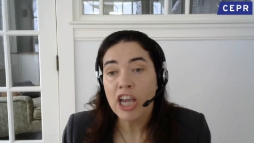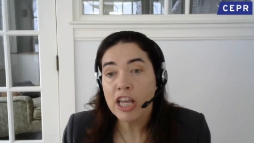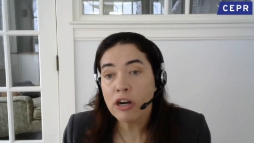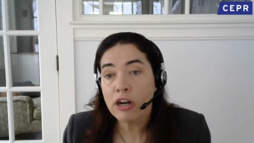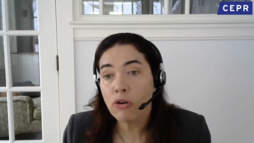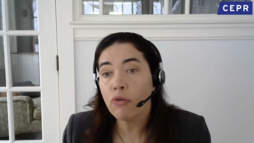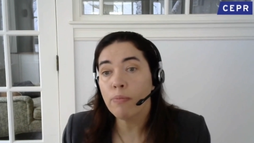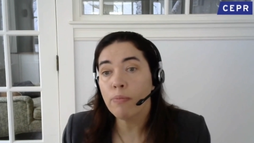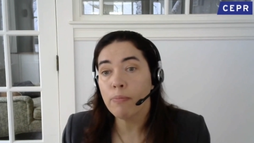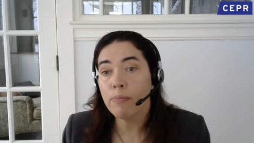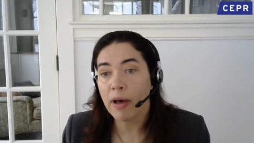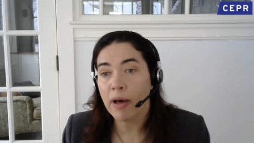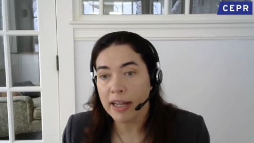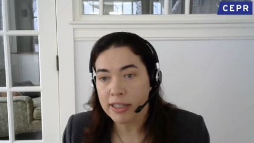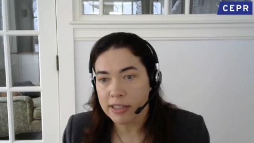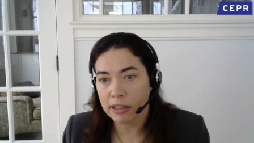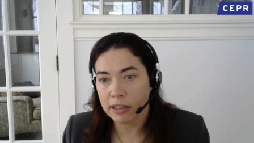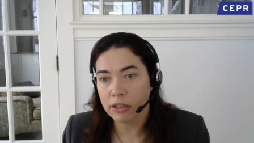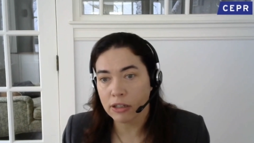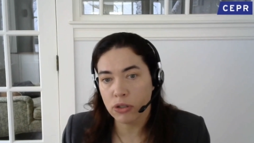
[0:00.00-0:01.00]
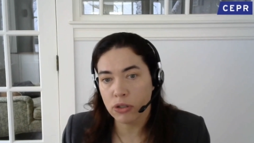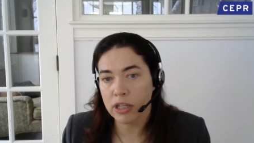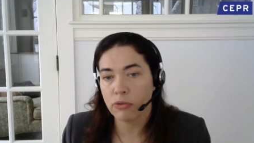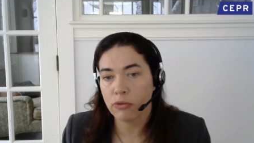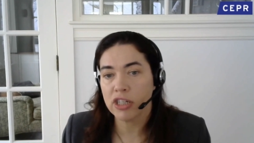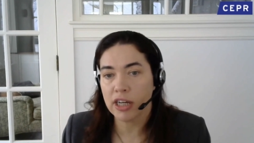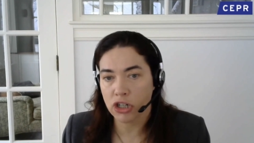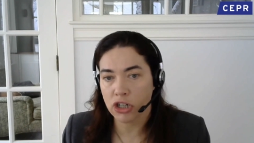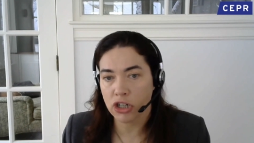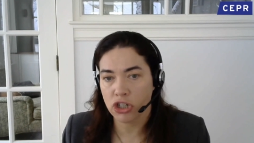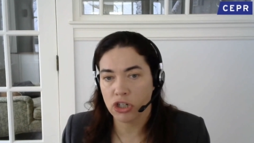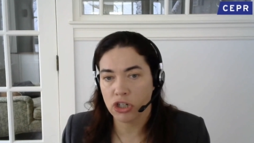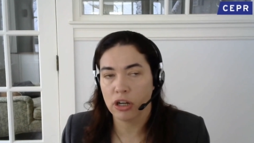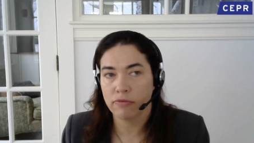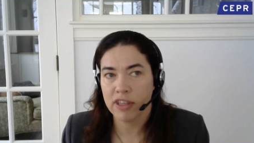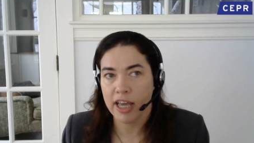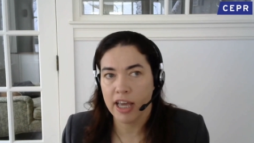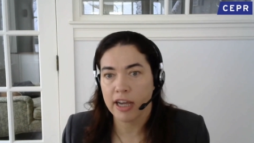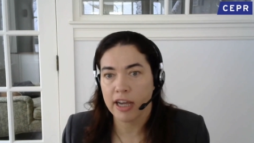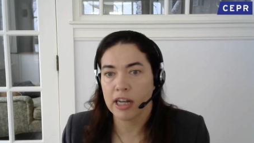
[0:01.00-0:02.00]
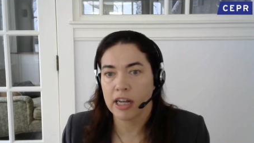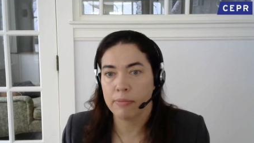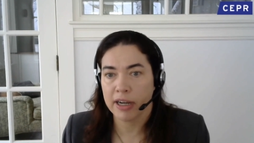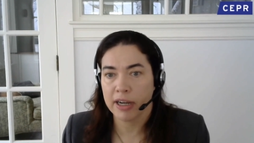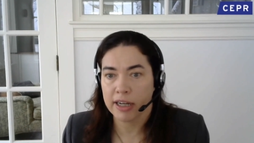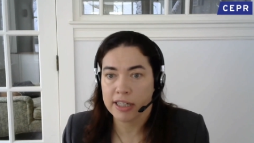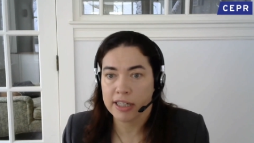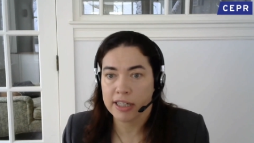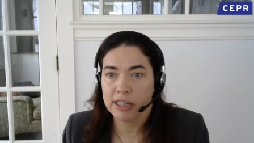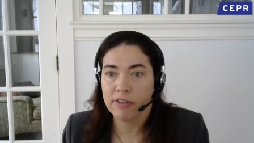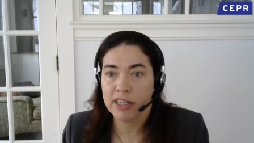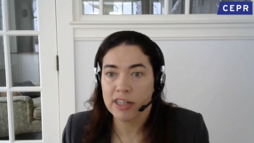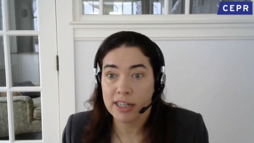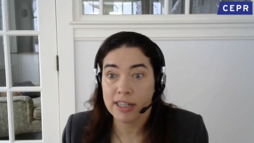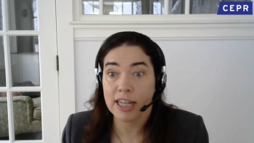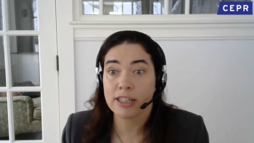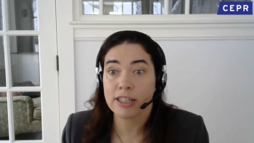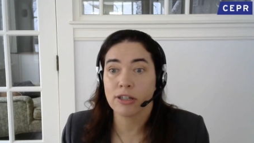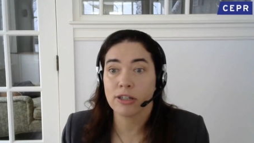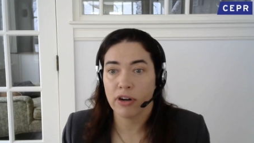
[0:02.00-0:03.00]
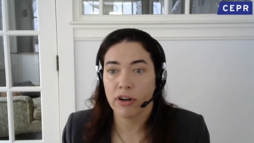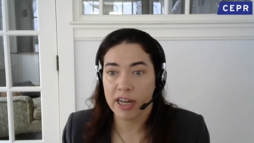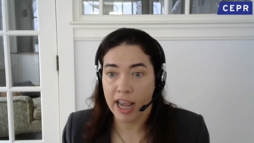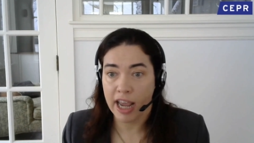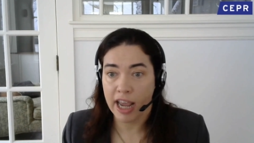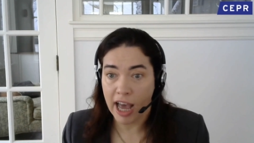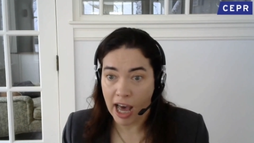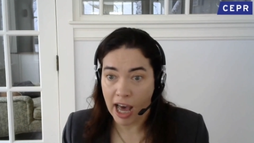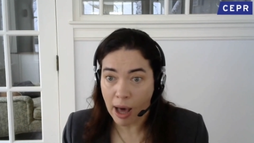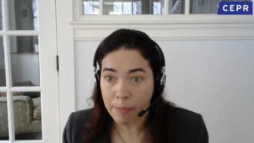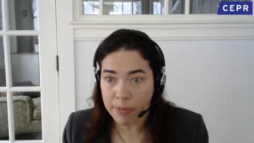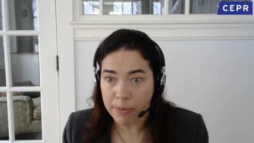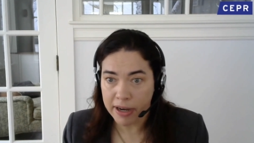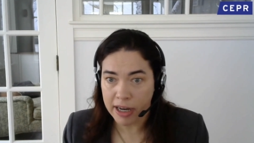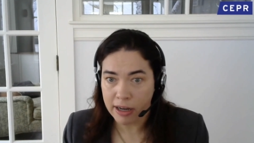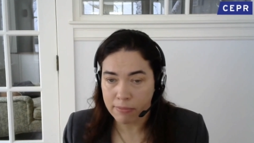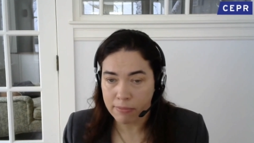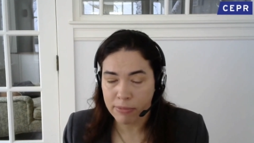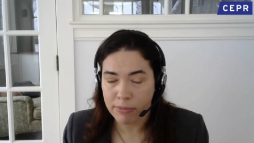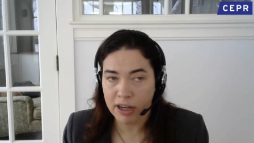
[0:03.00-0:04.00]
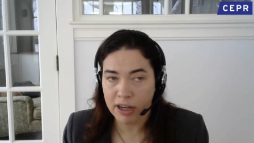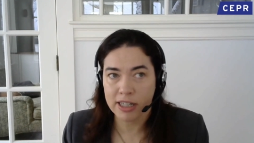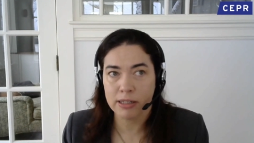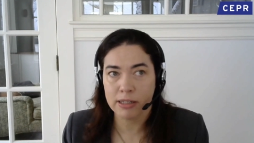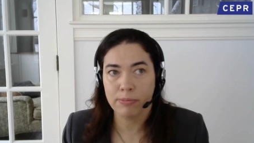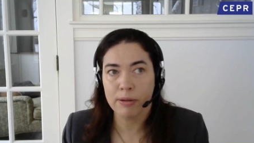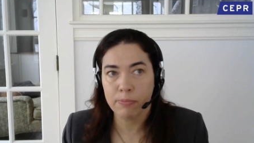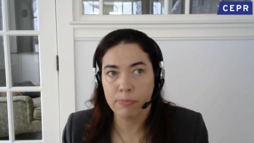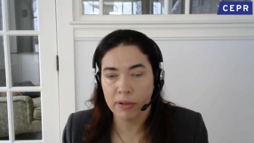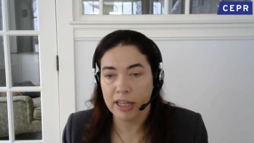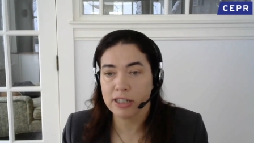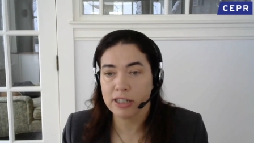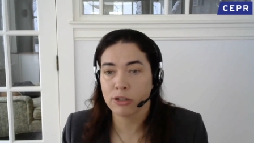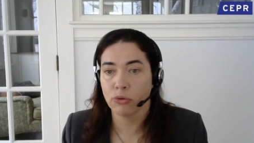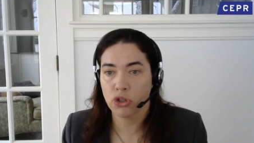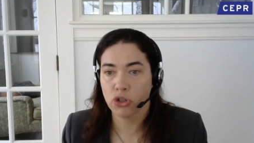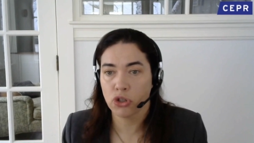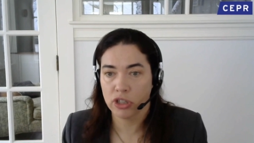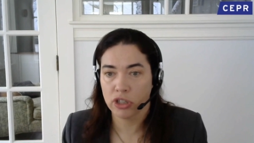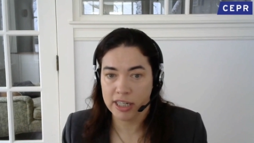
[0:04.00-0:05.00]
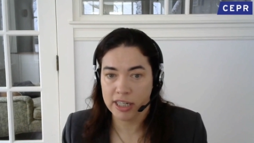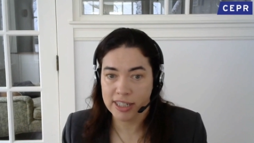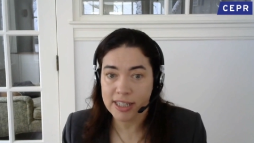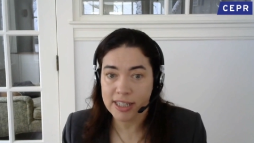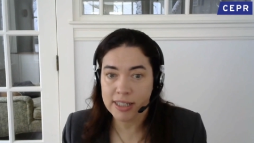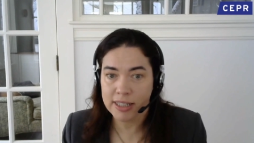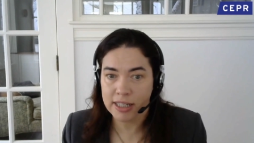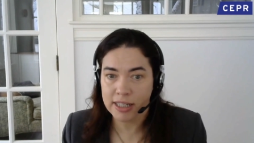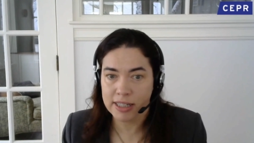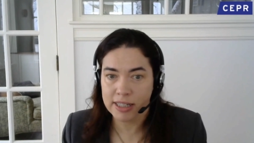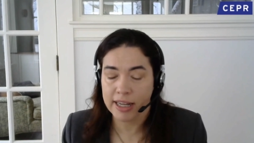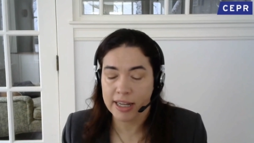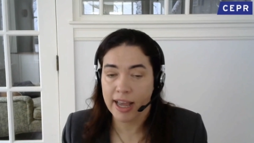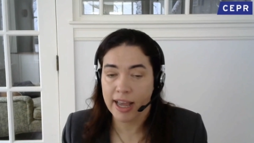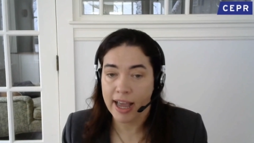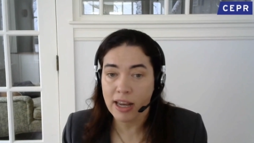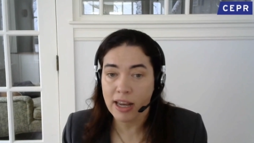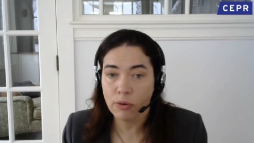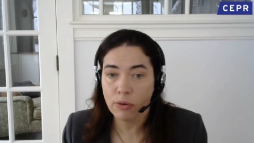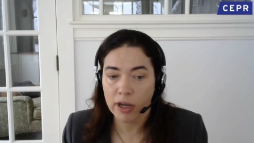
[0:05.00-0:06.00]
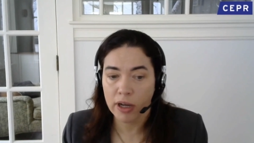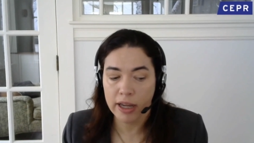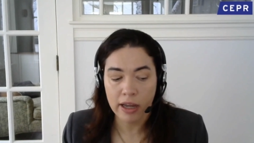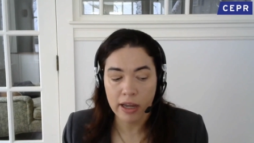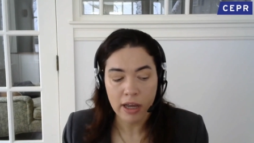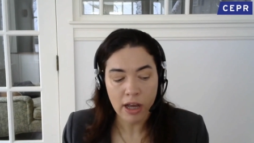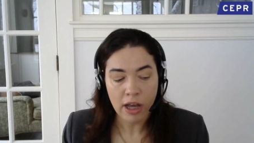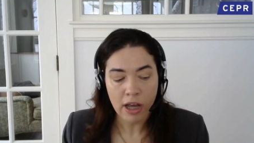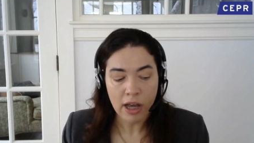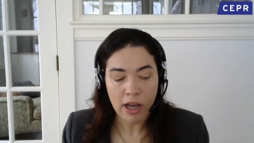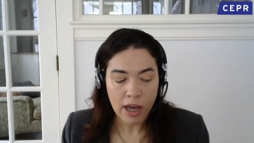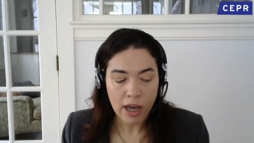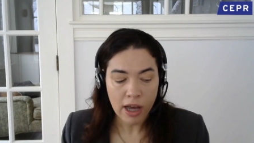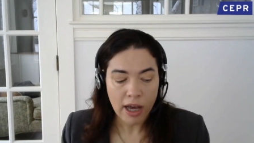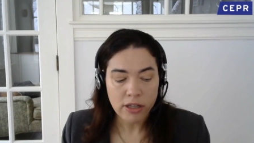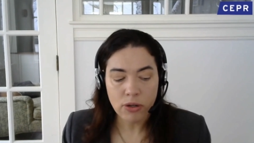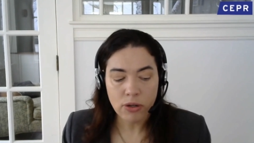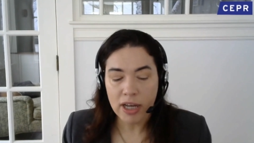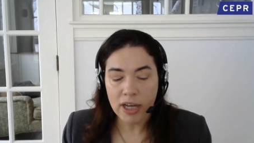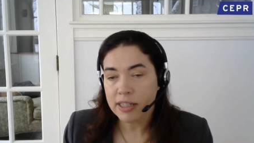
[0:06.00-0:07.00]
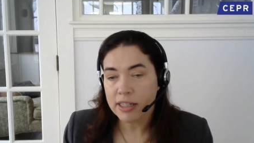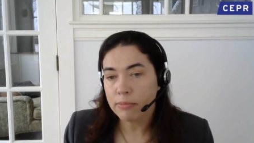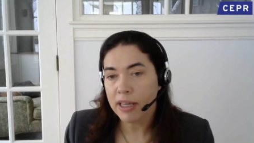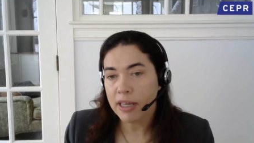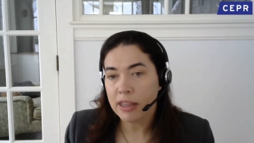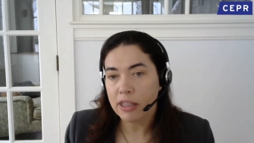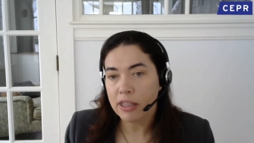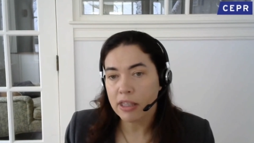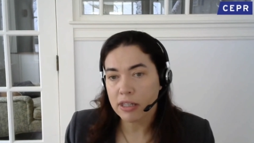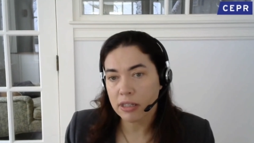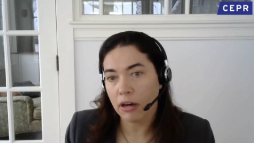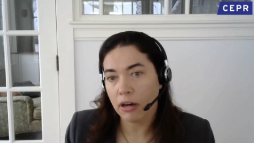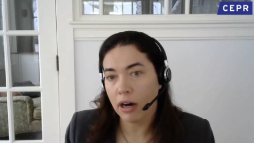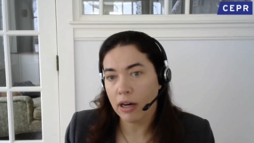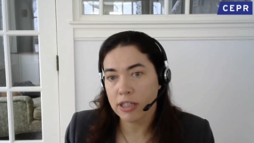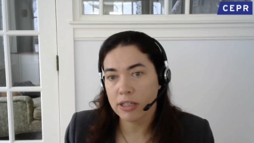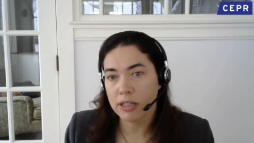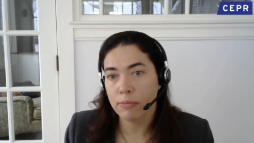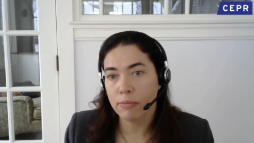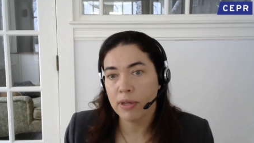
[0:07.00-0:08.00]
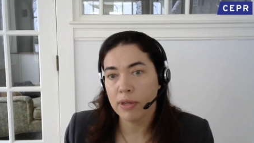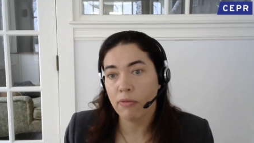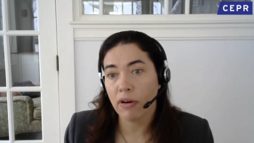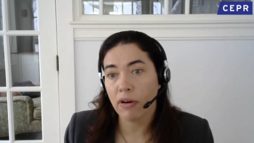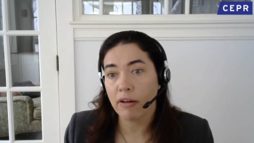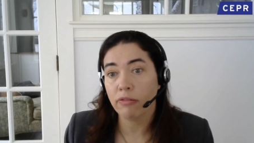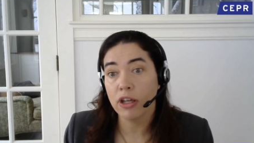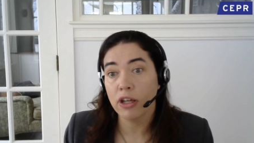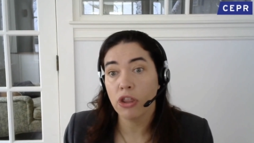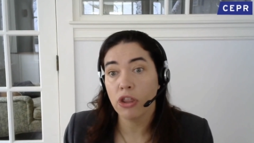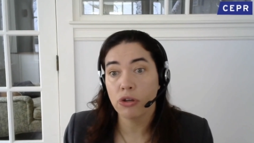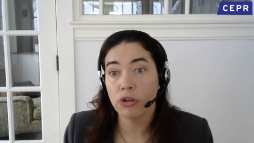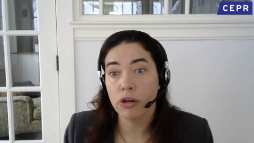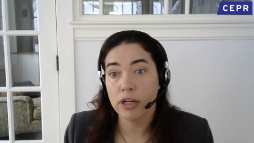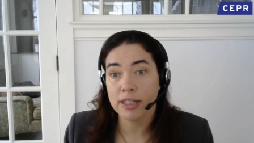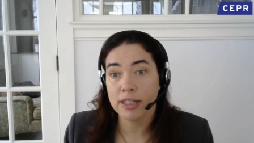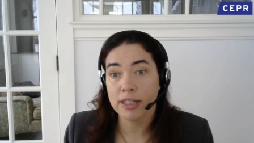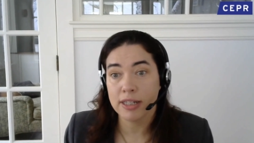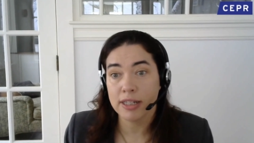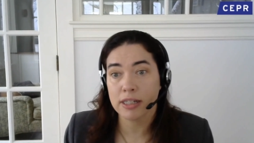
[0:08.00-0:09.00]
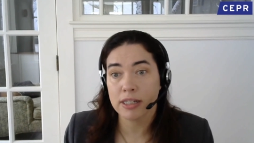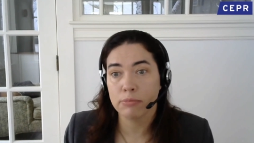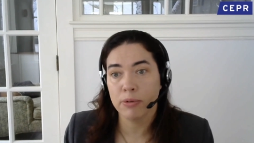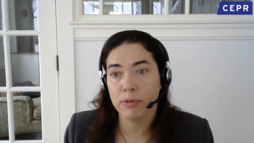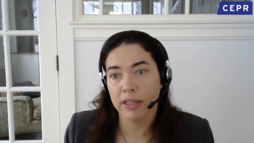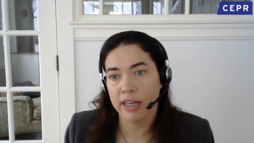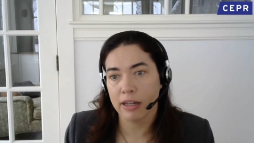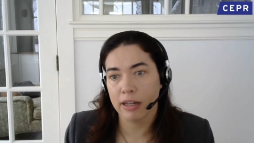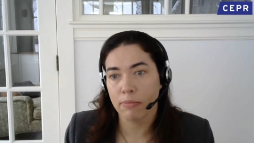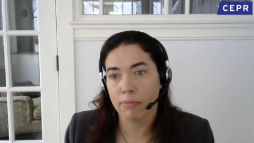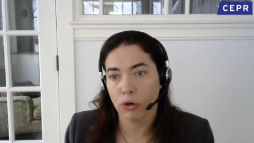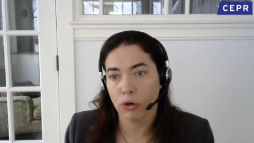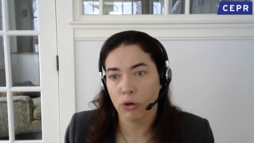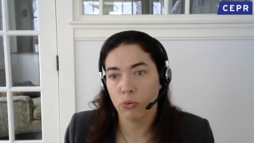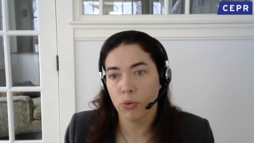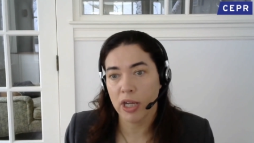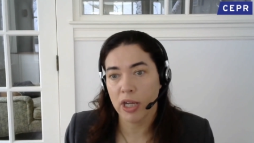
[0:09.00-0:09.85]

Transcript: incremental to the reduction of the economic activity that's already happening because people are socially distancing anyway. So I estimate this cost to be roughly 36 billion per